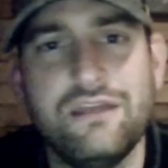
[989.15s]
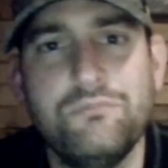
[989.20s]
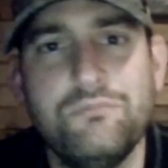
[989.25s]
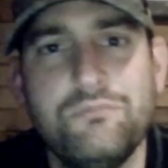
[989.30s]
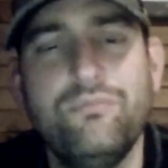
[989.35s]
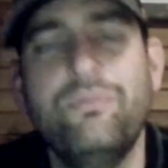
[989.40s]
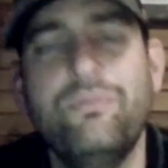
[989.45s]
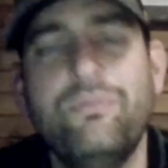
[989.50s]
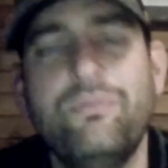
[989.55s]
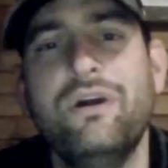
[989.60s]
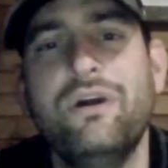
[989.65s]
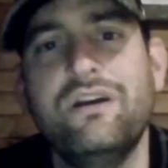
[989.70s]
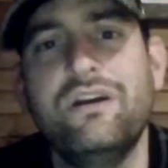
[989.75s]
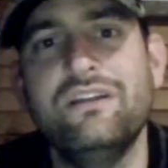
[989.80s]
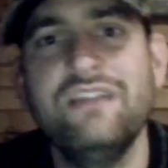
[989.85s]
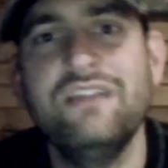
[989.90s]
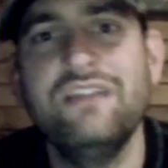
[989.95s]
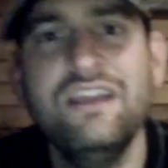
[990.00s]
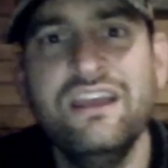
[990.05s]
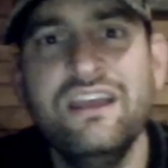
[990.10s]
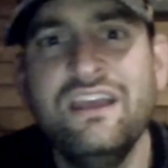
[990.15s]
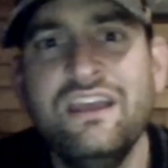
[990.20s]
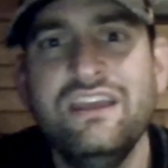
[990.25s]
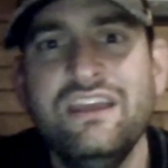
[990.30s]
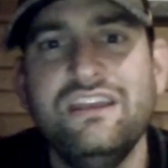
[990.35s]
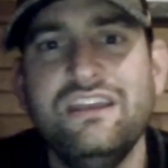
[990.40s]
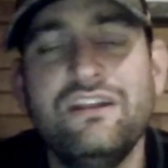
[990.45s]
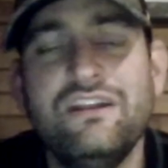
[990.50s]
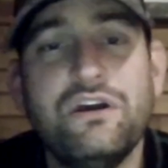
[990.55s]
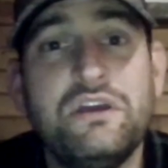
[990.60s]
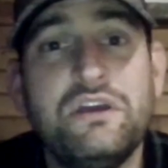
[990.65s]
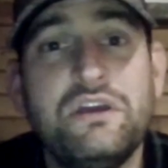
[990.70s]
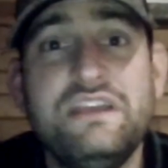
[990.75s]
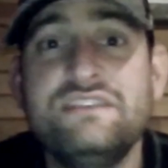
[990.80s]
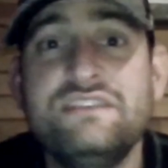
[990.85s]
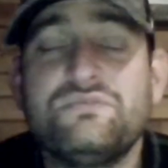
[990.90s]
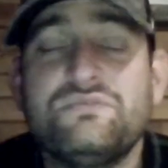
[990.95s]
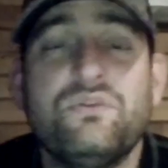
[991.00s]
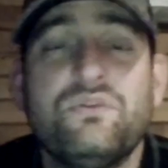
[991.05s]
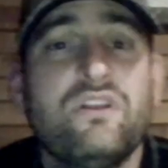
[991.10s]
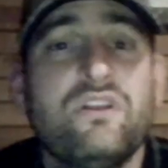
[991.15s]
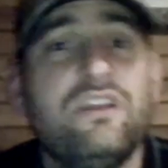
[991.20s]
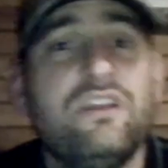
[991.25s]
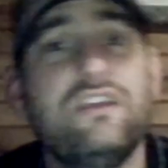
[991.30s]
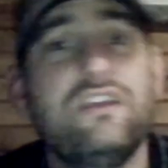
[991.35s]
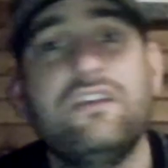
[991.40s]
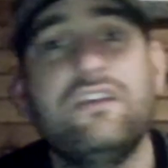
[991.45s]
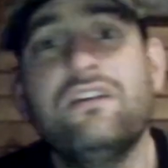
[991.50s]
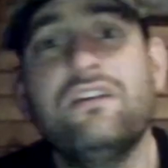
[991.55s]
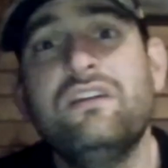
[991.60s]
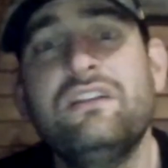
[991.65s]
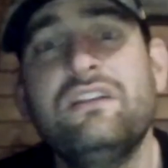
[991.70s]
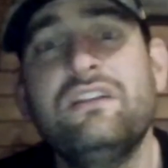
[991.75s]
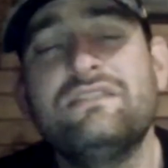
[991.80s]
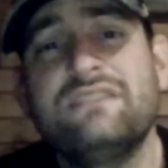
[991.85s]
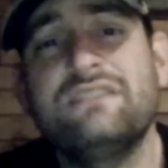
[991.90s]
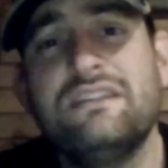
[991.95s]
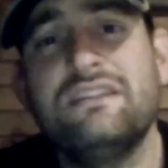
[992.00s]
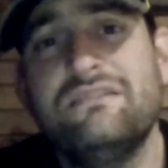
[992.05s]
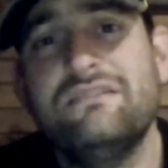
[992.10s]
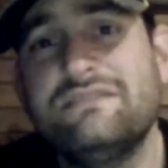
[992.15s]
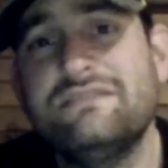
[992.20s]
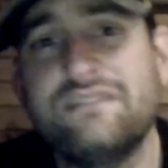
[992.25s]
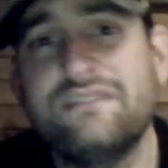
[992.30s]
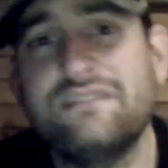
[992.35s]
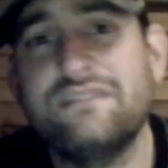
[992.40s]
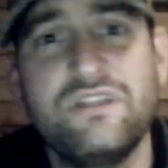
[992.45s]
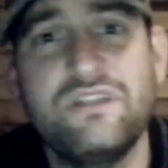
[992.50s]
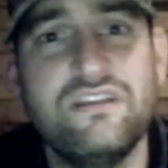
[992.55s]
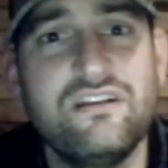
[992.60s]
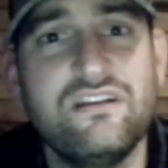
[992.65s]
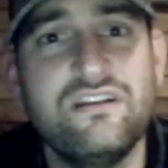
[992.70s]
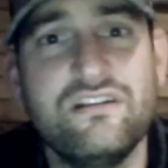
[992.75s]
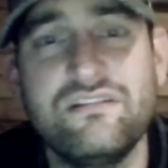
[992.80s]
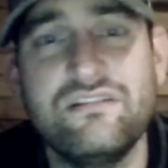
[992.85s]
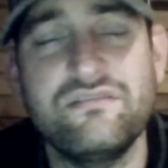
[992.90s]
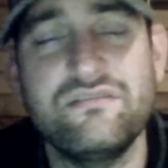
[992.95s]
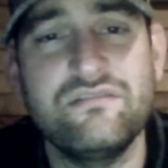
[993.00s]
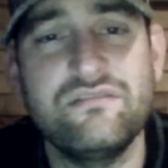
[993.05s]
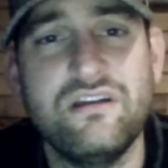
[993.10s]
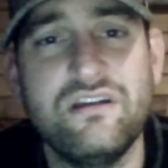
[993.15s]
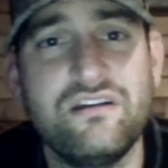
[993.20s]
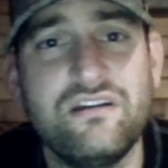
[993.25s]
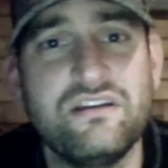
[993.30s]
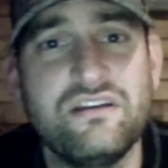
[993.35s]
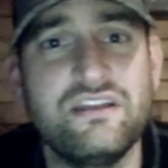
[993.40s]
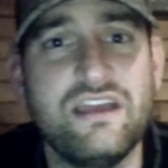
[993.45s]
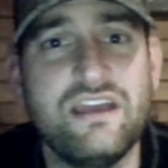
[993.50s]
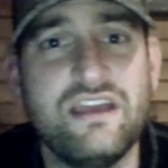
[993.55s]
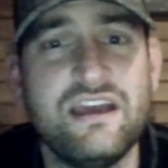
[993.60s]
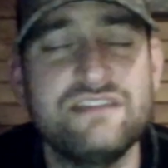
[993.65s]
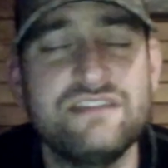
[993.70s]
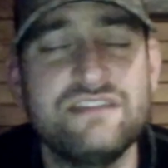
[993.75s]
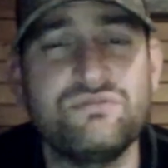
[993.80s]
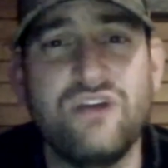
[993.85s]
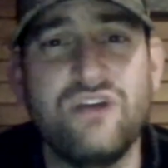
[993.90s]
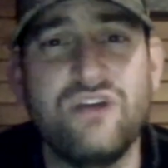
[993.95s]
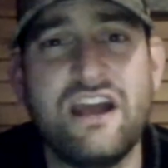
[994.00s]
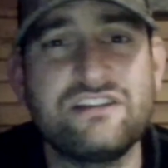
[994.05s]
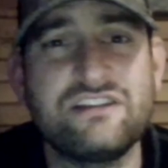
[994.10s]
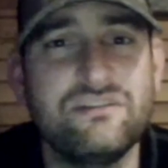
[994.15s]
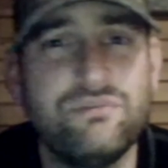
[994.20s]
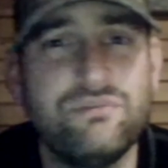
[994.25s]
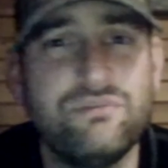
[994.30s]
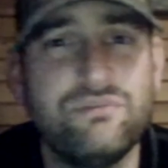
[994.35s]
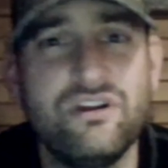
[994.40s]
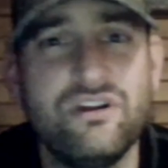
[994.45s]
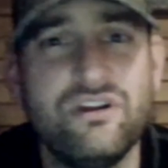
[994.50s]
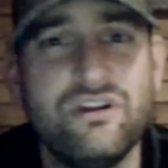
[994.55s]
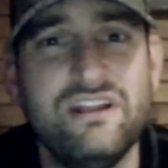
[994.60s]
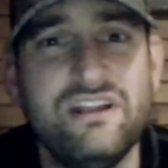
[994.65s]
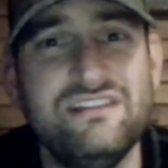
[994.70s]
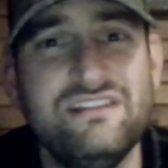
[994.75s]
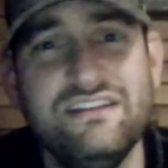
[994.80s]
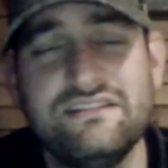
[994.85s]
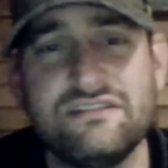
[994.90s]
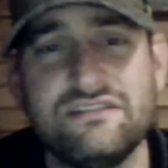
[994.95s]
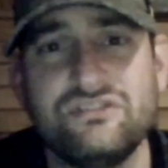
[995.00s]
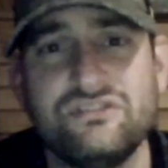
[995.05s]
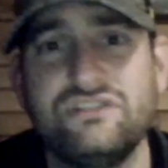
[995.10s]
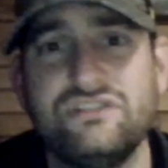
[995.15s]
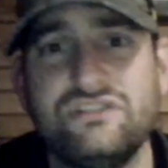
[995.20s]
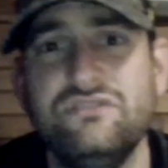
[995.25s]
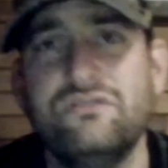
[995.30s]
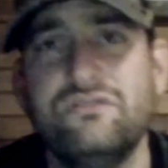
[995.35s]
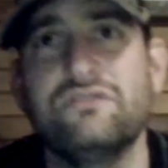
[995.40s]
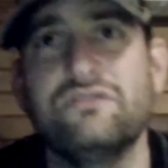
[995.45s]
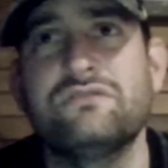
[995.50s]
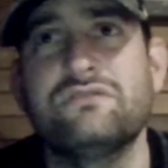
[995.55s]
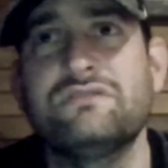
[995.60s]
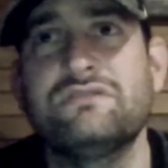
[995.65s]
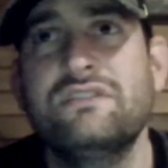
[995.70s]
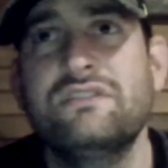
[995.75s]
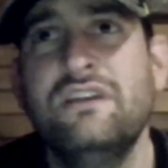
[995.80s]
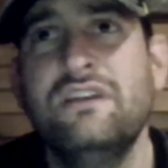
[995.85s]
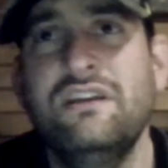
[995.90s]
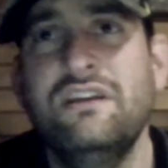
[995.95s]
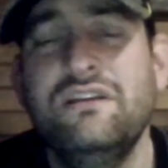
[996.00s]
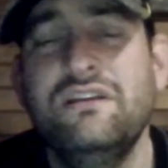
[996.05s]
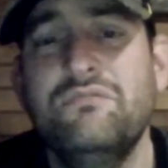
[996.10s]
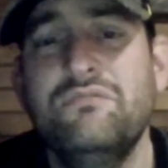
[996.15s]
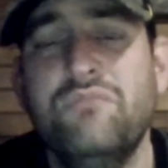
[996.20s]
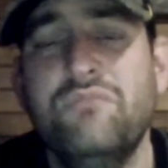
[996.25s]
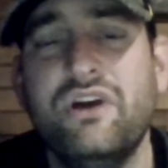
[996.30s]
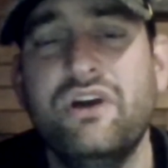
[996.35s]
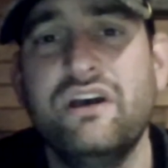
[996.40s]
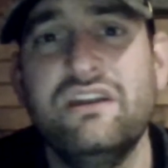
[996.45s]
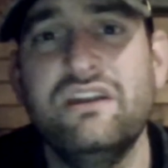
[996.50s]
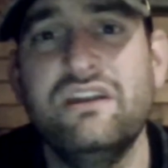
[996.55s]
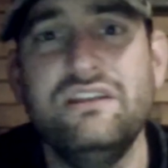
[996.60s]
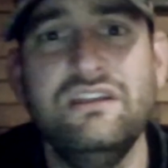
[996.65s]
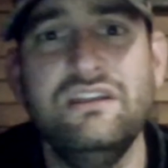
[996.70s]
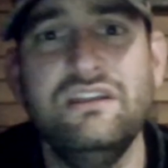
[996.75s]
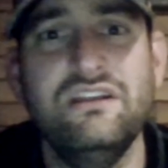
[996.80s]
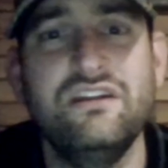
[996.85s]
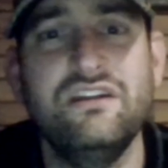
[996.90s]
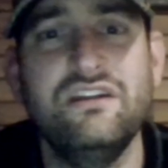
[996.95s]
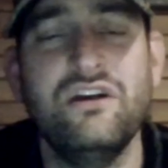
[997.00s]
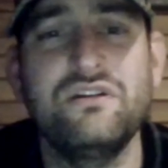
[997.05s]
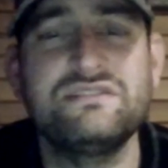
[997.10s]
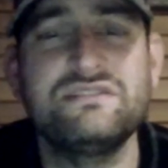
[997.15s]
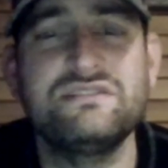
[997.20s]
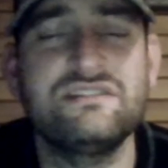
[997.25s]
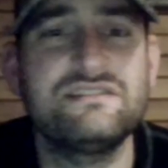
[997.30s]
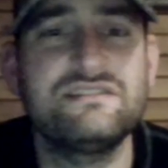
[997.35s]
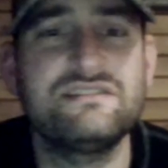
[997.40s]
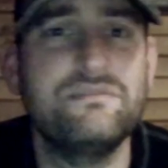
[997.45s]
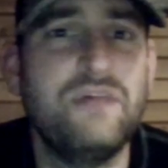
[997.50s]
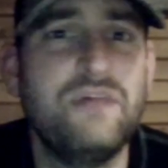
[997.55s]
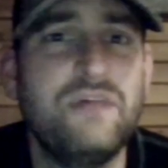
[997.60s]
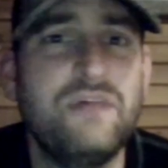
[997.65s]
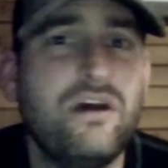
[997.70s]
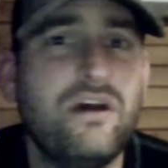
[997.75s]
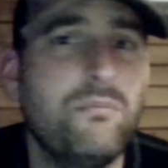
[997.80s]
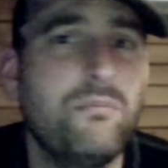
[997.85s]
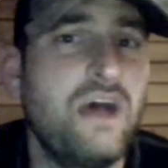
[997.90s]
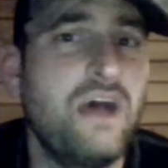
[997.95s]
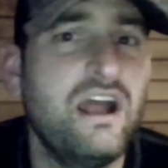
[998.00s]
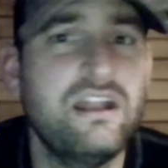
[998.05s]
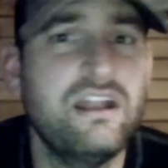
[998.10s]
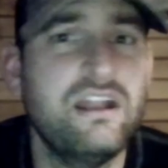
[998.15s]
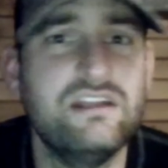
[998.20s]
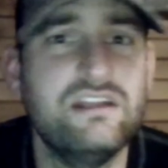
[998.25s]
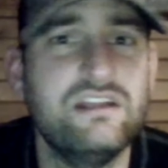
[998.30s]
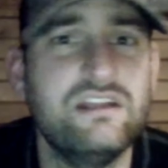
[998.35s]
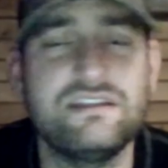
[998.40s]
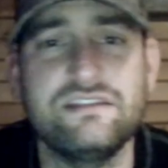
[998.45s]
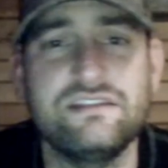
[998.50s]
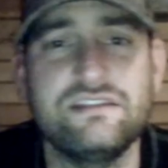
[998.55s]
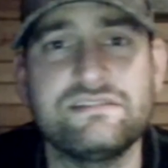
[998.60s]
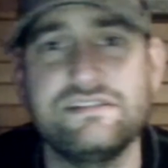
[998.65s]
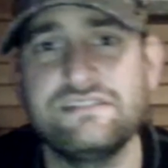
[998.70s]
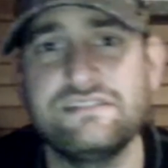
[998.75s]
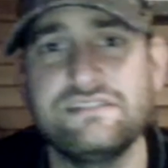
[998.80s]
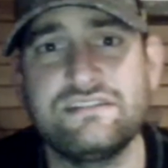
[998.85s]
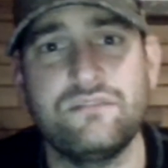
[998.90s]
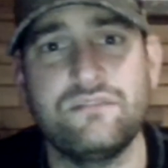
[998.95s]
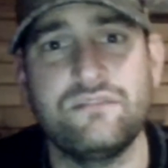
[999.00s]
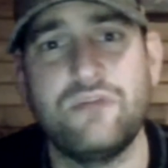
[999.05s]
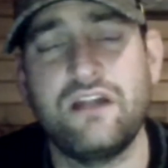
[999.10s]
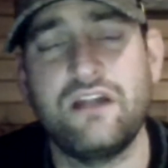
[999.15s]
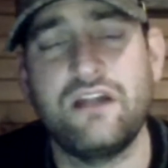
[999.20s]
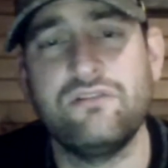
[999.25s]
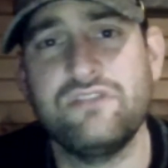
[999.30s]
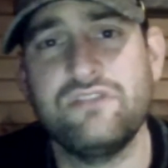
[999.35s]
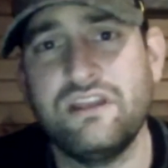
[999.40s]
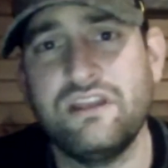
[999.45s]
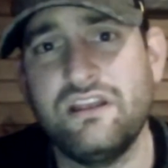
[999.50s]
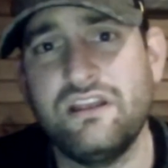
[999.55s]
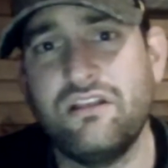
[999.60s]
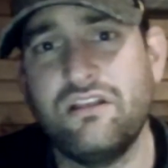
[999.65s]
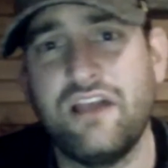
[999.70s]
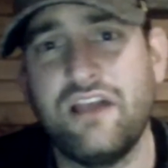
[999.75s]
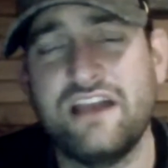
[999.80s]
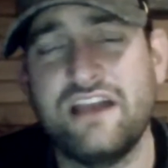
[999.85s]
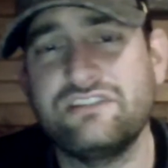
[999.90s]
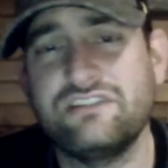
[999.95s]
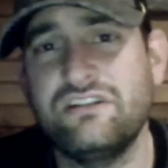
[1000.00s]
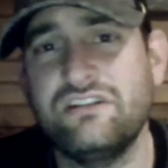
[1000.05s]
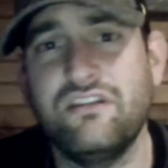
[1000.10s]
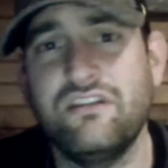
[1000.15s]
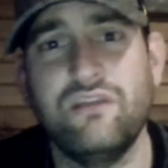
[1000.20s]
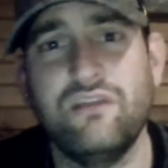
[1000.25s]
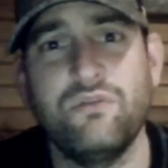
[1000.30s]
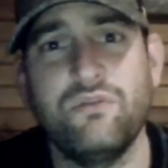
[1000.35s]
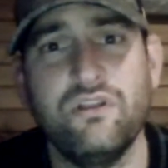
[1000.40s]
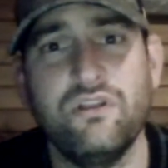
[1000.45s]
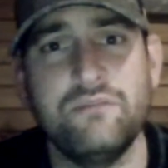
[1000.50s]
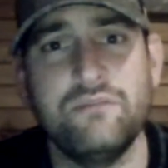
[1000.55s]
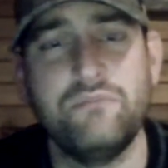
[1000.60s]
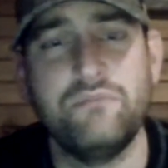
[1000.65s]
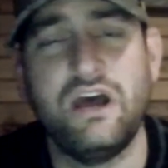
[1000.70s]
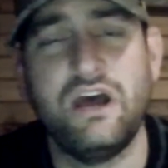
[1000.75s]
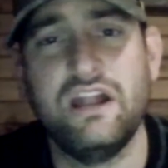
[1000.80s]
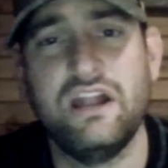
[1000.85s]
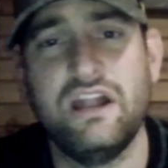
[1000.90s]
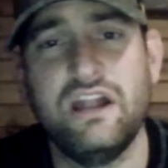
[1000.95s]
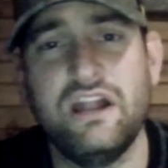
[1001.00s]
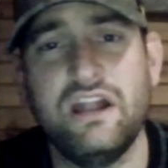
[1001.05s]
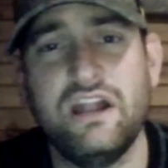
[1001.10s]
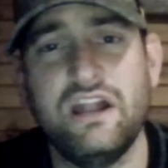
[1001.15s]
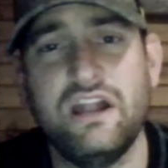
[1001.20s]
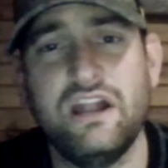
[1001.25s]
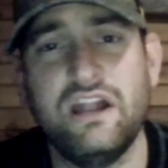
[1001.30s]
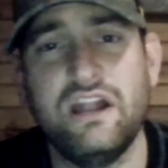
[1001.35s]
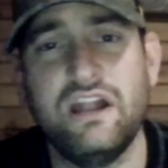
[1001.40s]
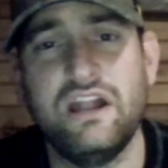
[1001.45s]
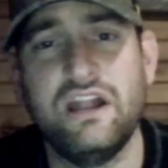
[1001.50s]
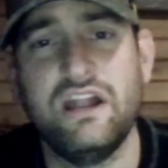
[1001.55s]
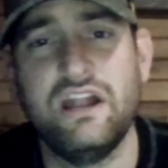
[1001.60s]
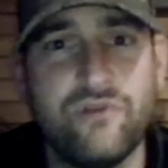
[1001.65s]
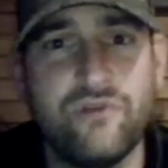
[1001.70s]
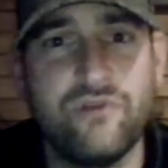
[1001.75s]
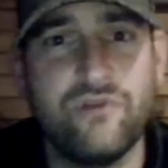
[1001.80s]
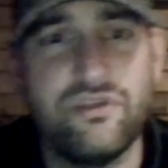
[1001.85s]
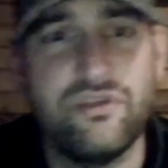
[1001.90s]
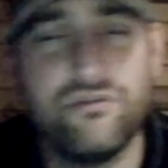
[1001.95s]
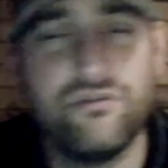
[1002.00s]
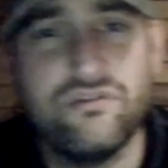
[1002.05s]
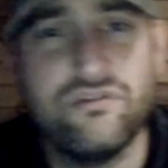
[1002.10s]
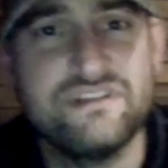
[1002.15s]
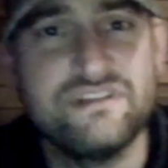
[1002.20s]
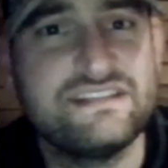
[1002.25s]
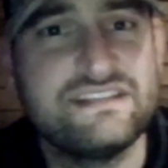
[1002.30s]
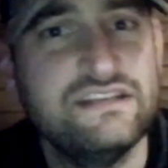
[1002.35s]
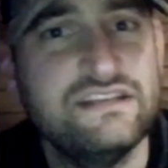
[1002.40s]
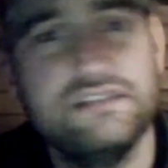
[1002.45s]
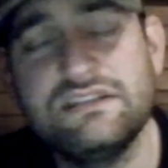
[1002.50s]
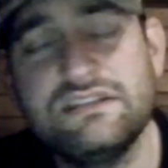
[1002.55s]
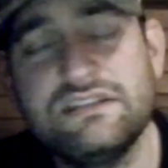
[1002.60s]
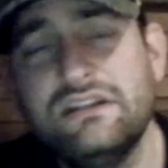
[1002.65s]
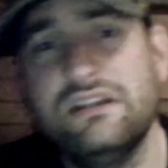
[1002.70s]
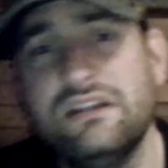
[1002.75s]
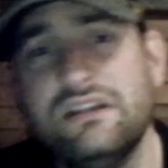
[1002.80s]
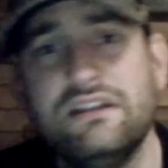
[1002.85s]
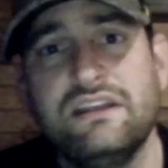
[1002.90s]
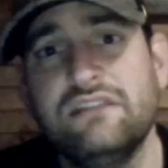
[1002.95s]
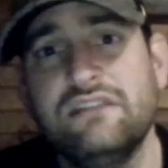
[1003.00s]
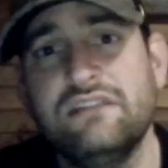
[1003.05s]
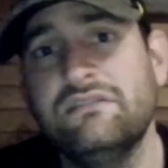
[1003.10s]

But, you know, he's really good, and some of their uh, guys were actually pretty decent shooters. But, you know, it's just about buying into the system. I don't think last year they really bought into it halfway through the season, and then